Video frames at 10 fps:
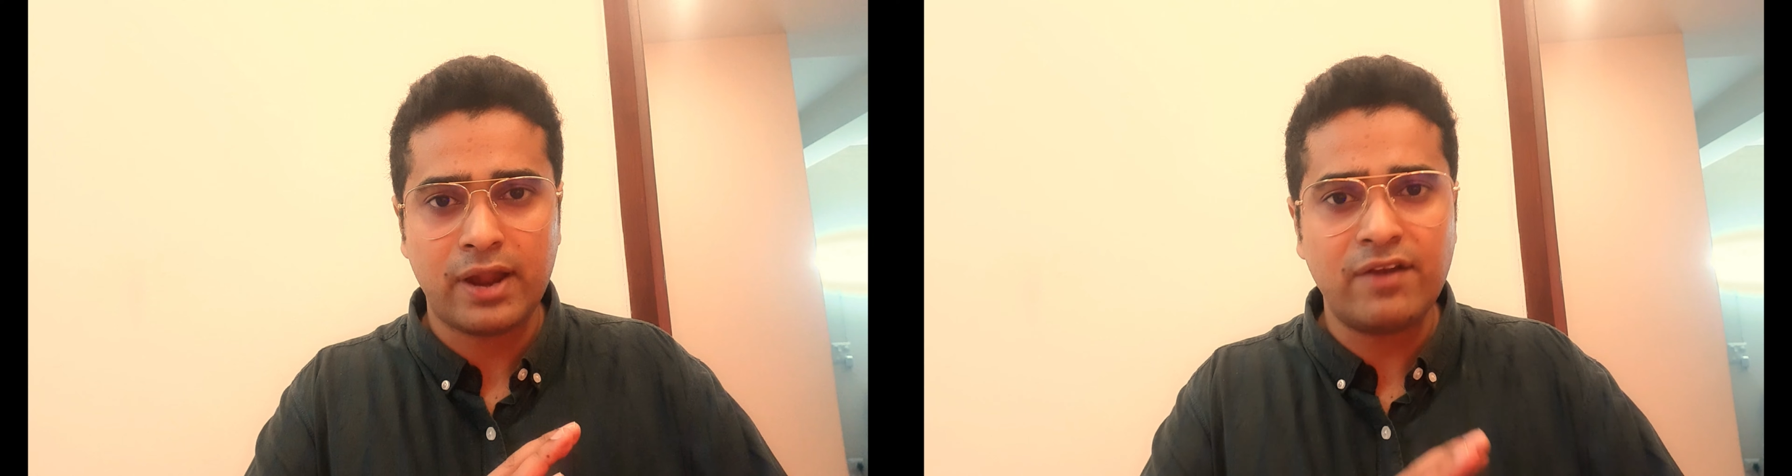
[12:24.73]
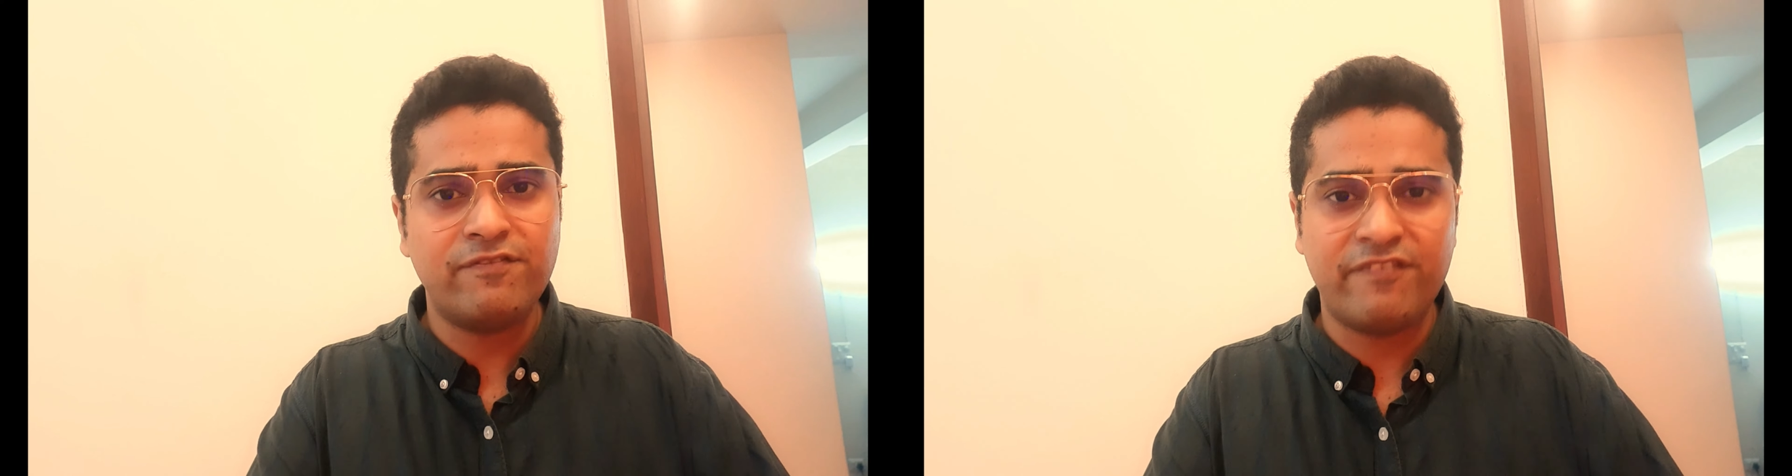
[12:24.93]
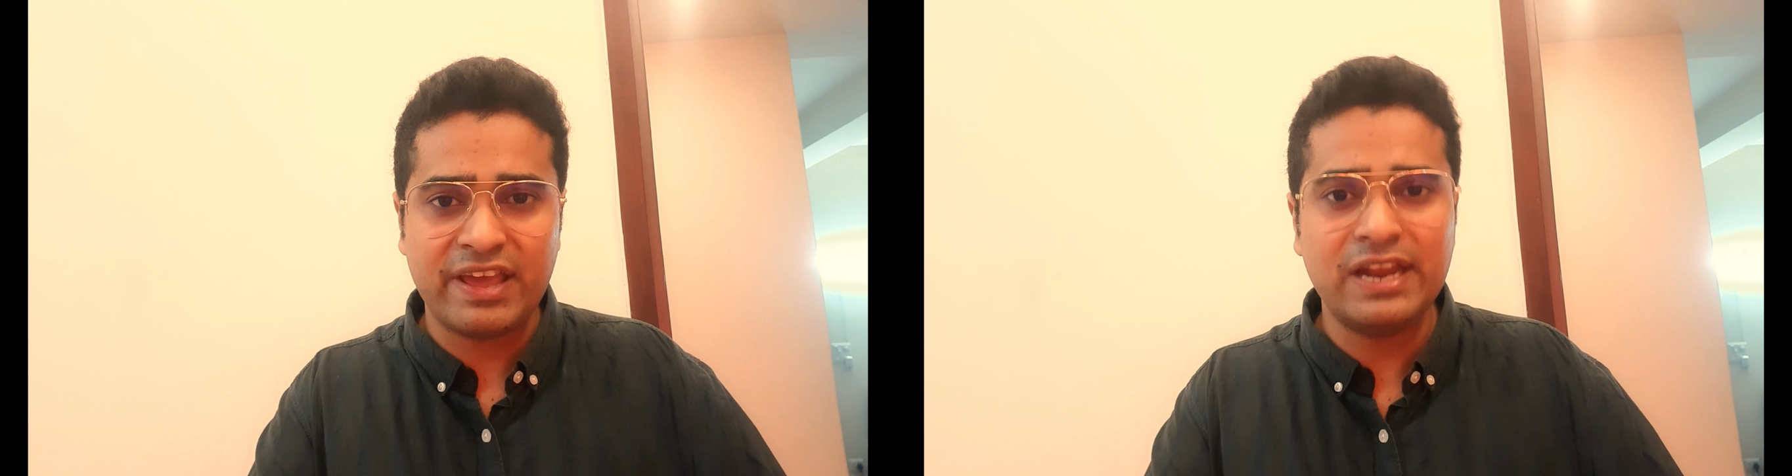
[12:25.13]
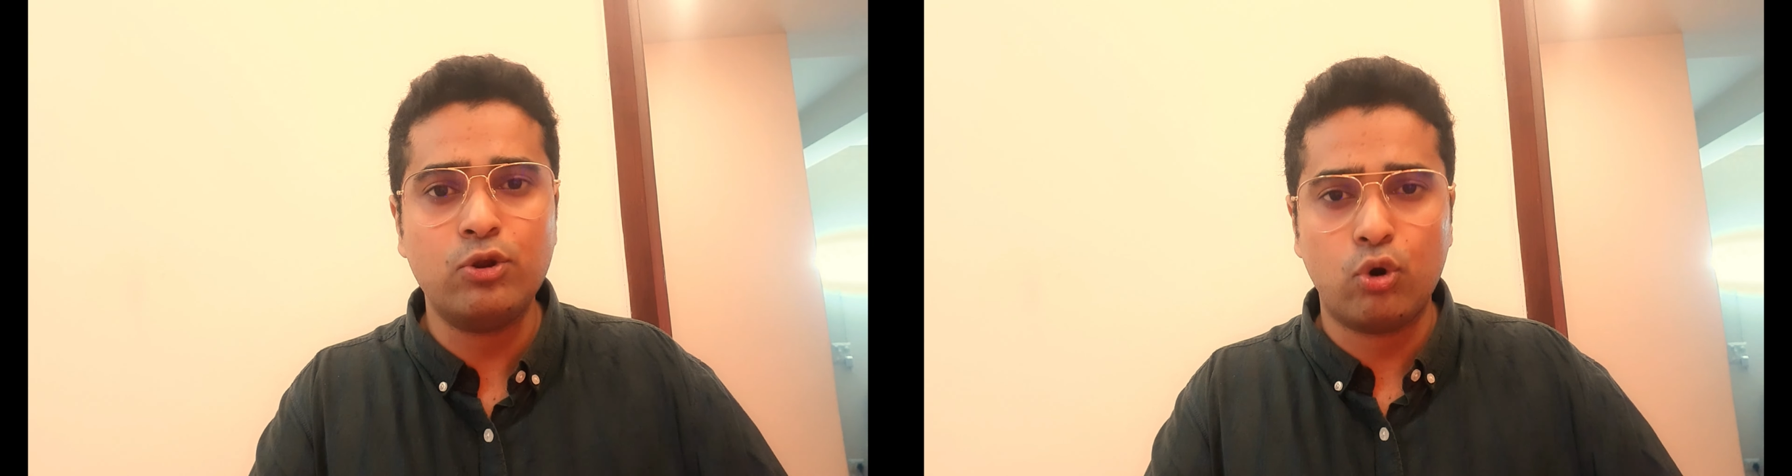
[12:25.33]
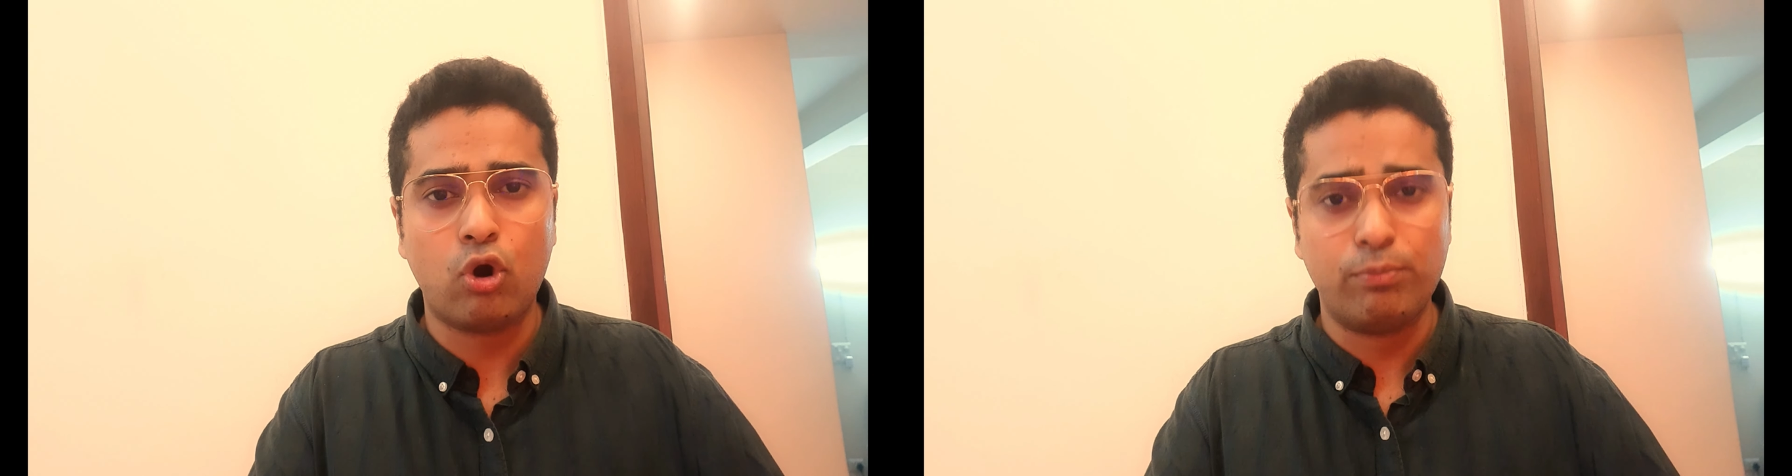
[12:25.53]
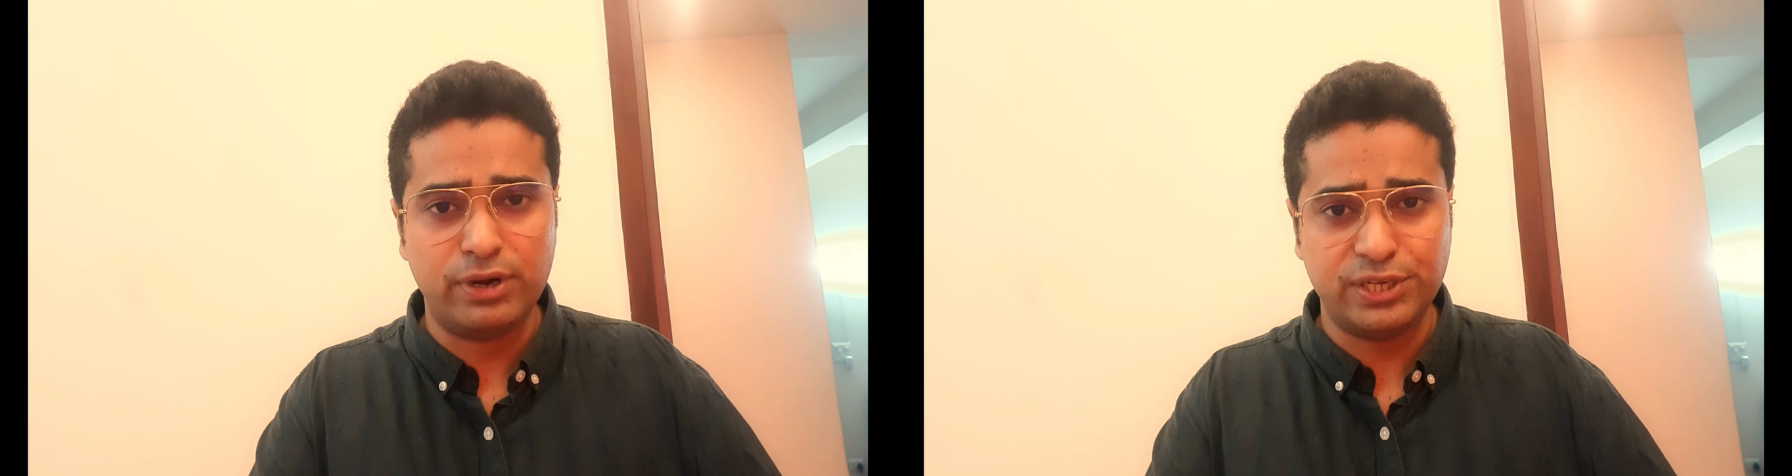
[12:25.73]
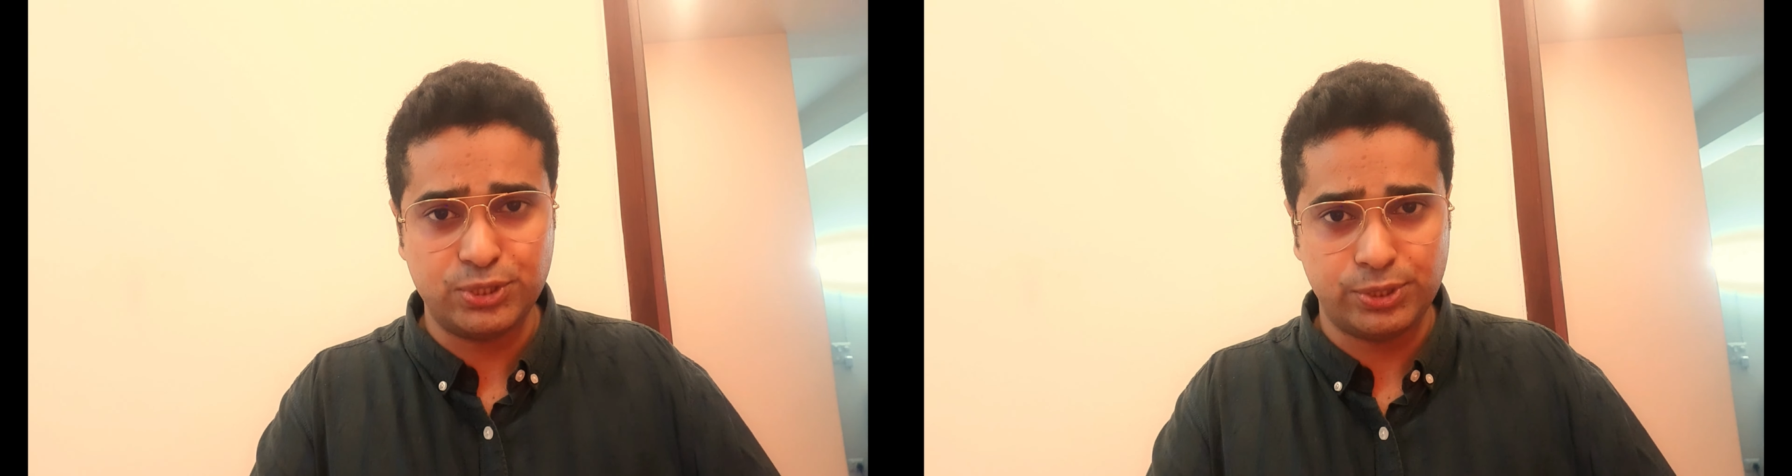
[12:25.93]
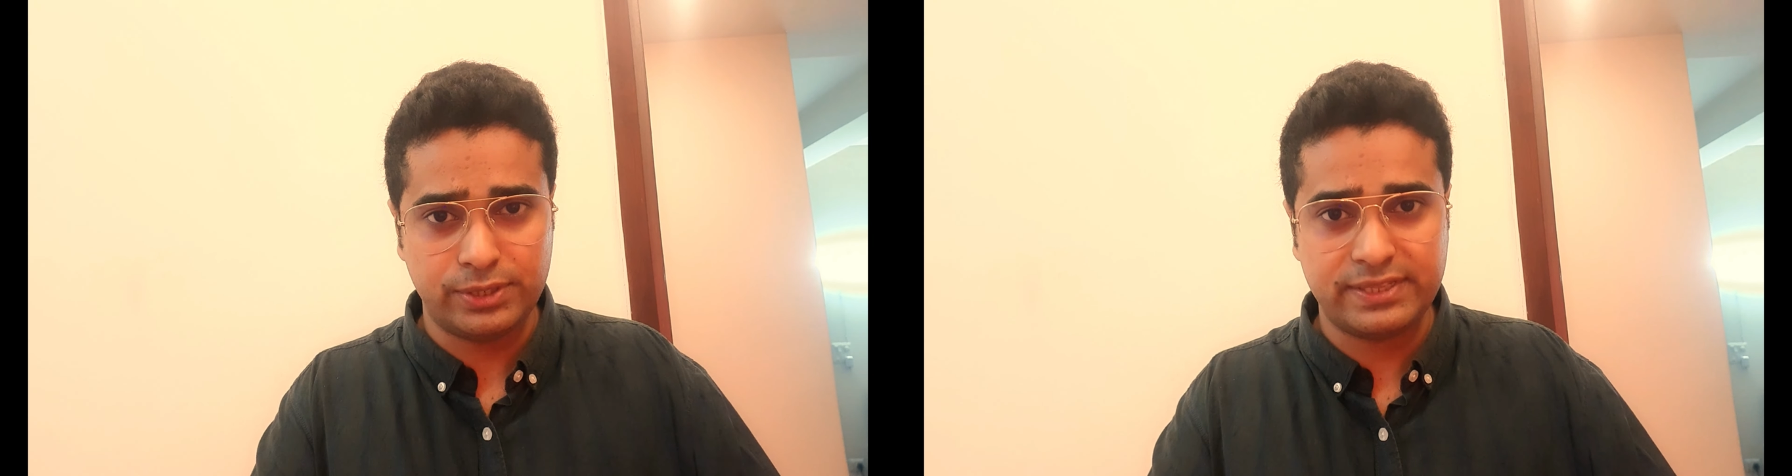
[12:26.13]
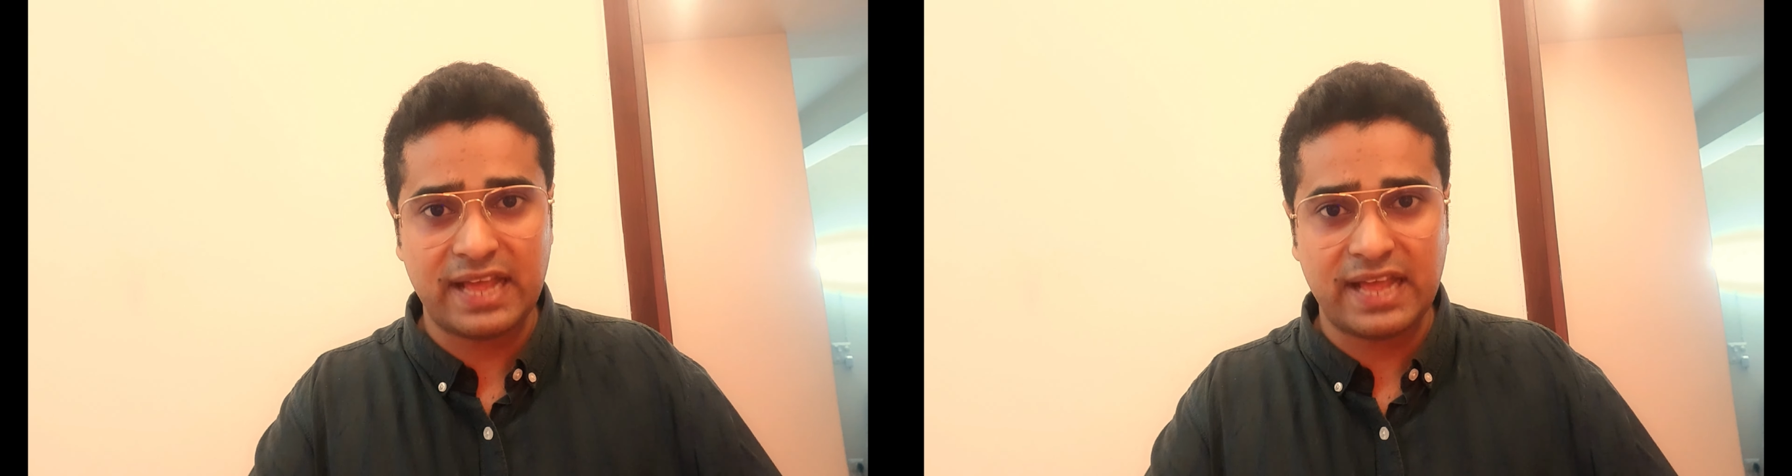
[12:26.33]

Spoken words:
and very low competition.